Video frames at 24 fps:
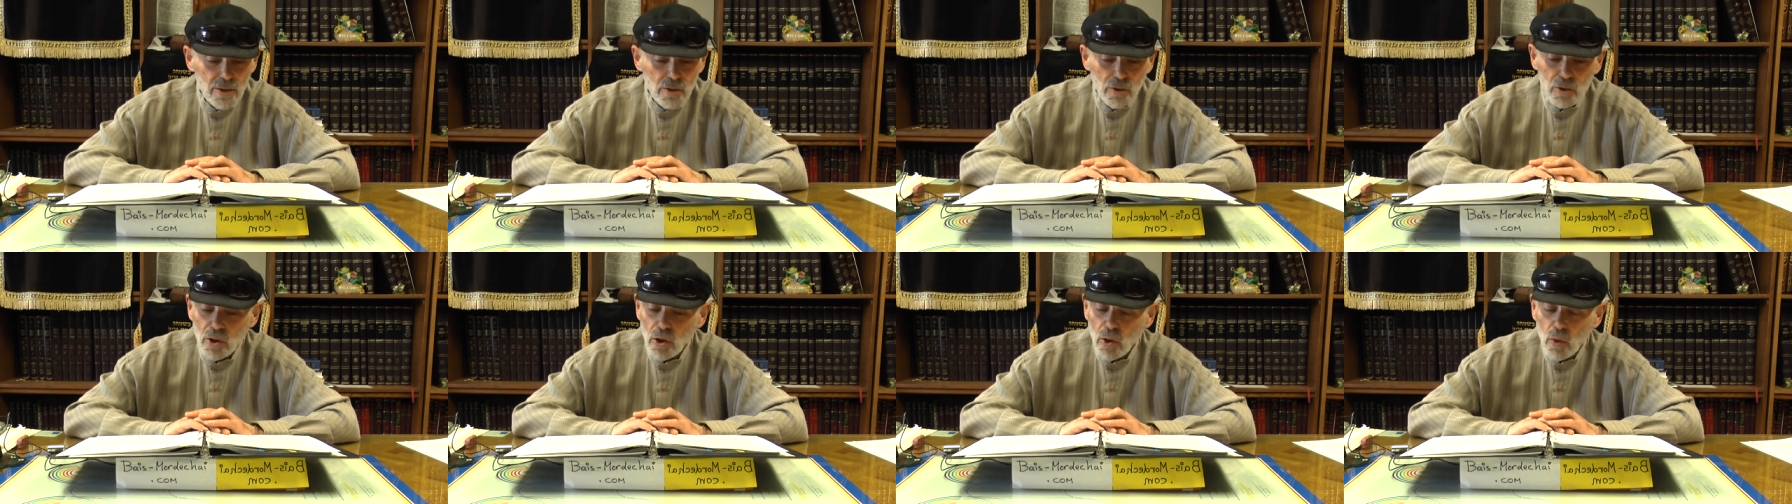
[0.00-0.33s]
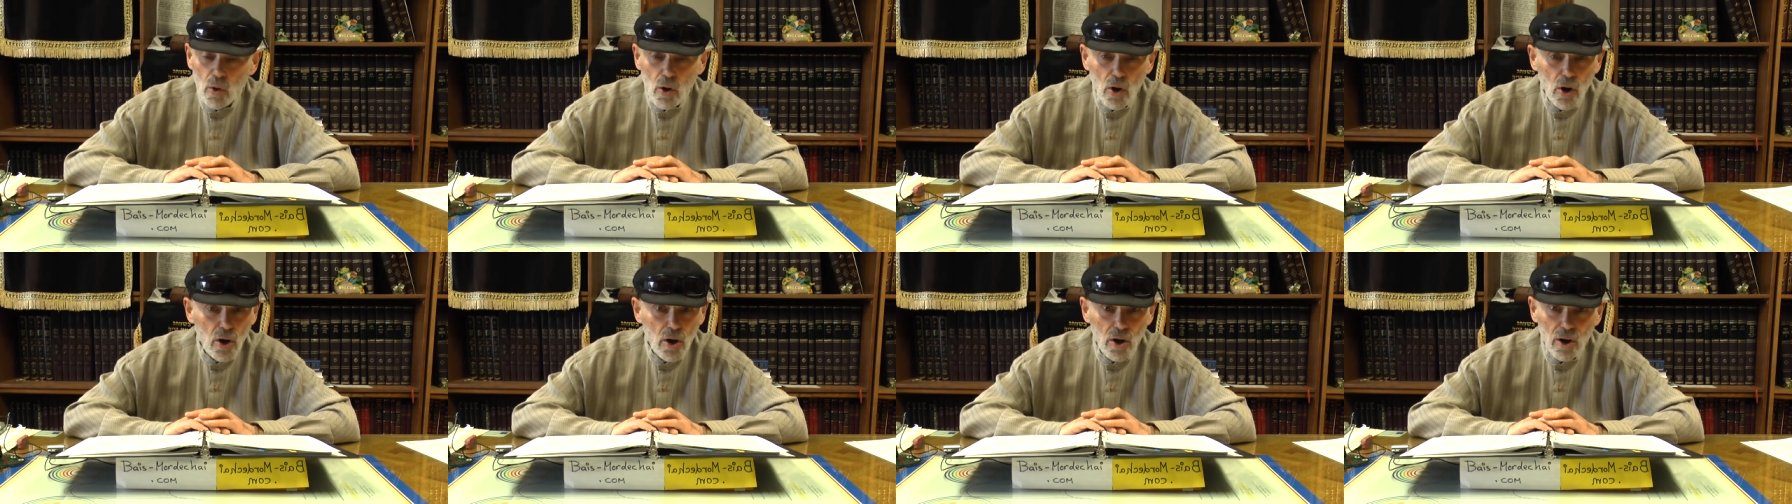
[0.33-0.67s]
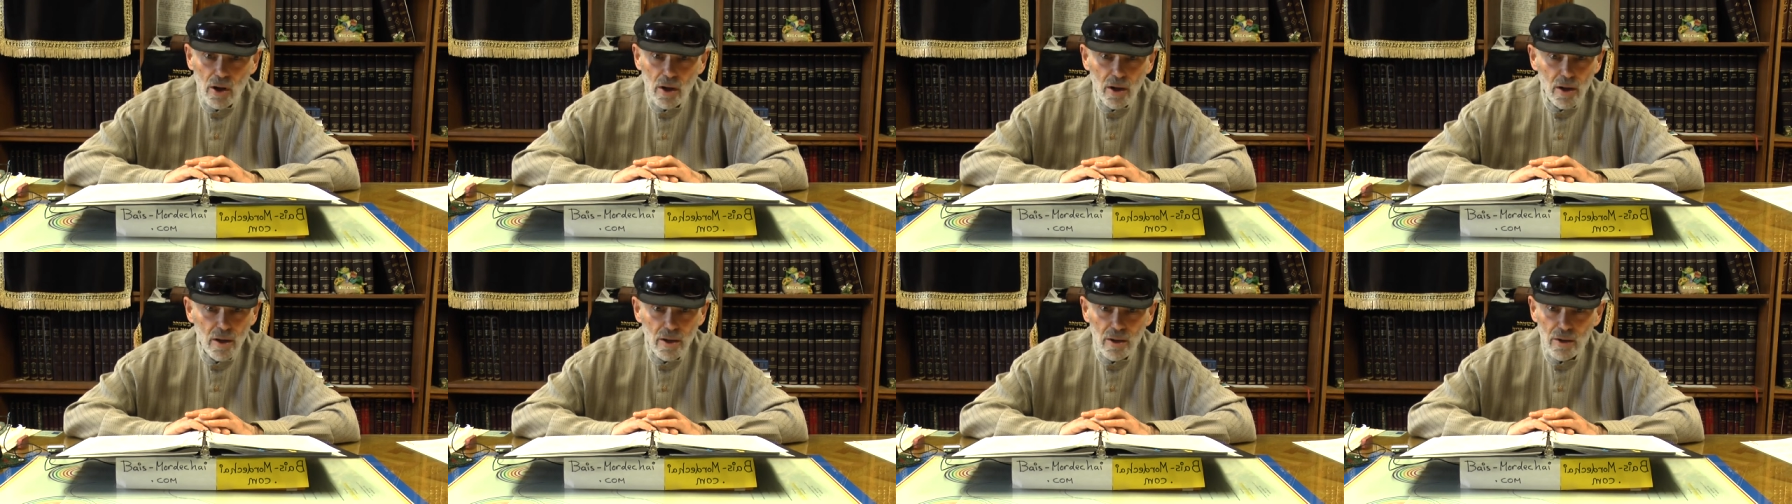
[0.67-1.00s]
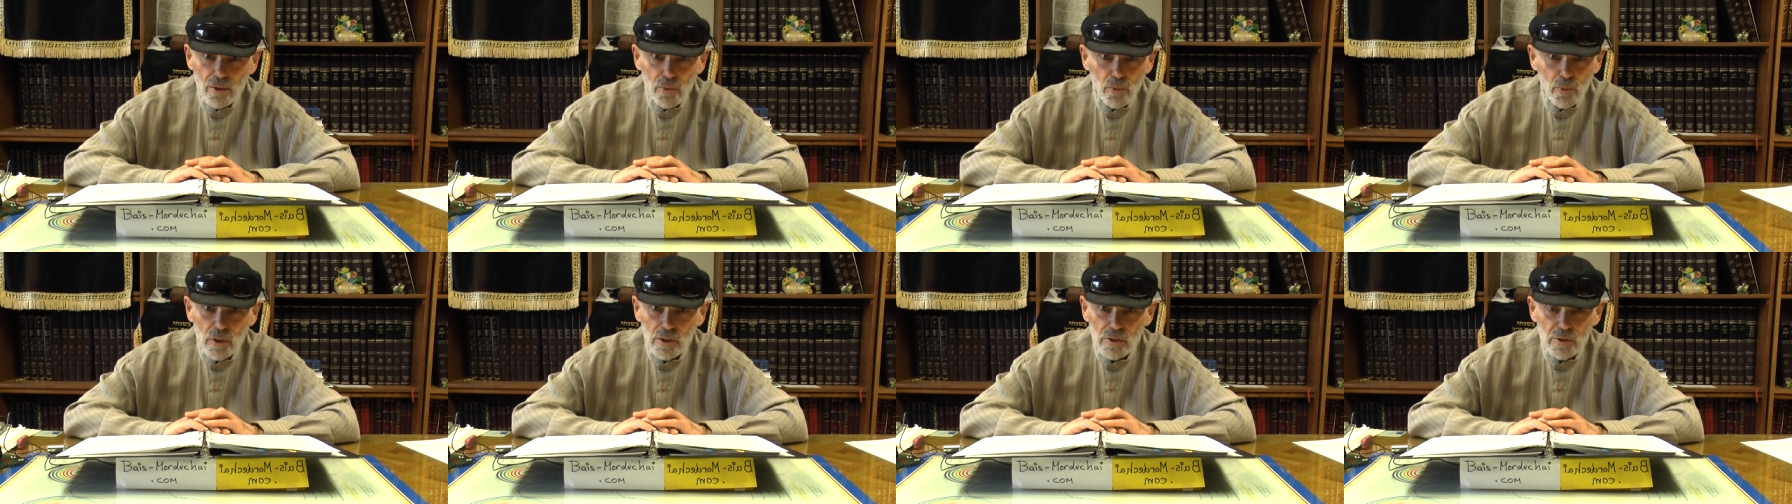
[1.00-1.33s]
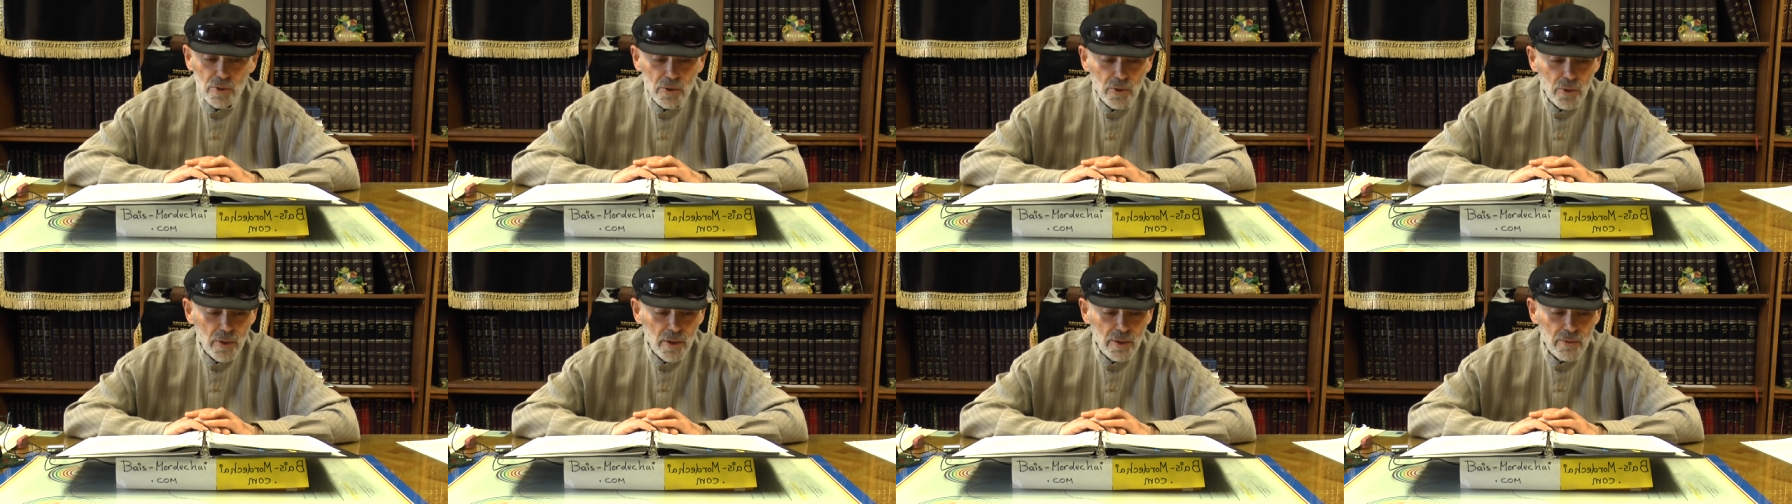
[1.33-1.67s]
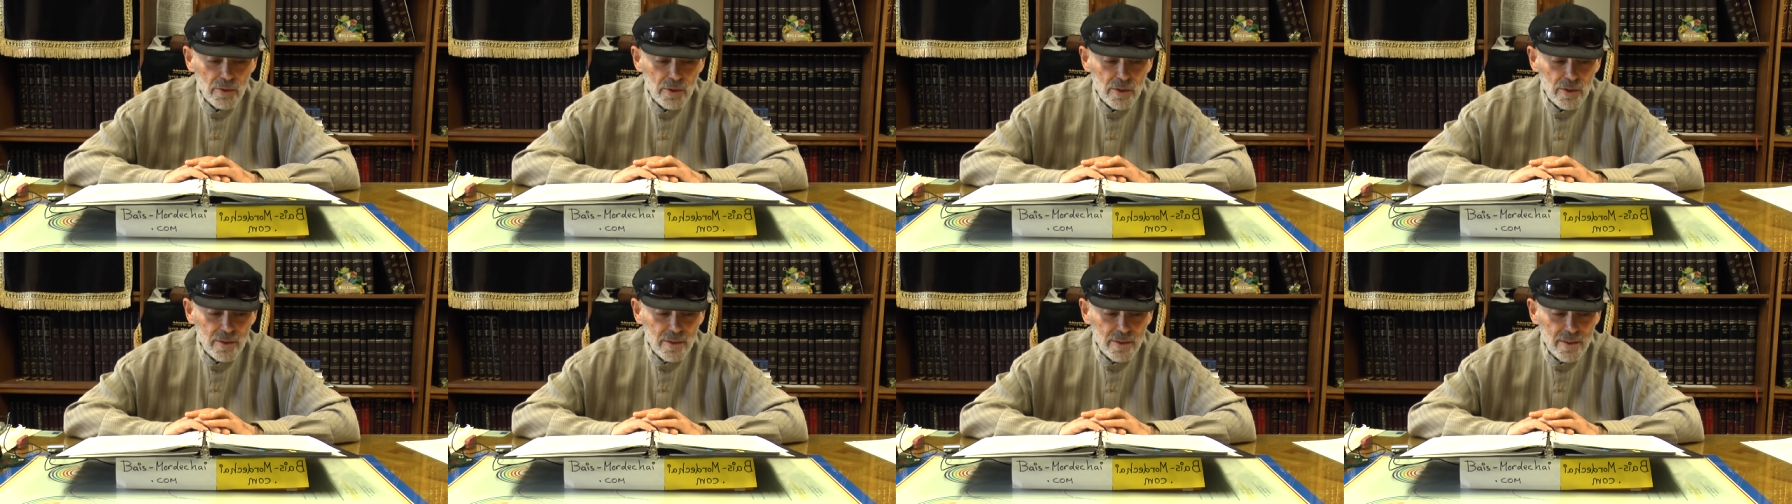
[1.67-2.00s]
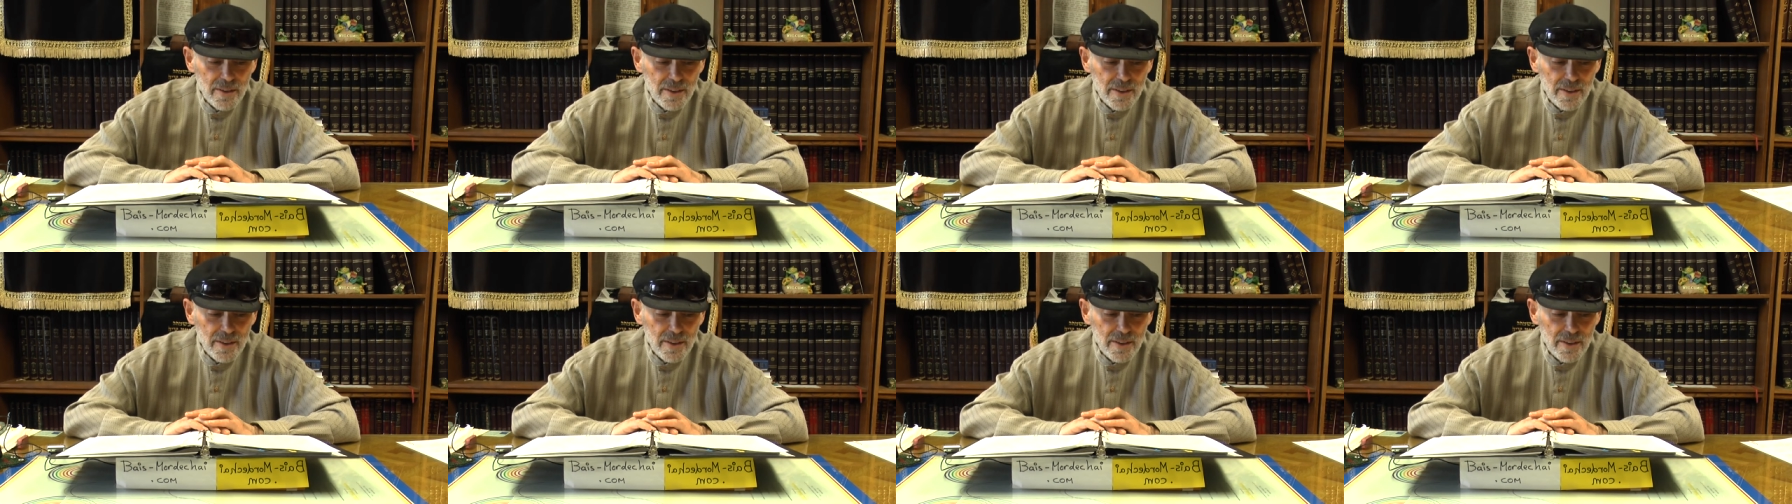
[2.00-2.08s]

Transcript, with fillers: No awe whatsoever.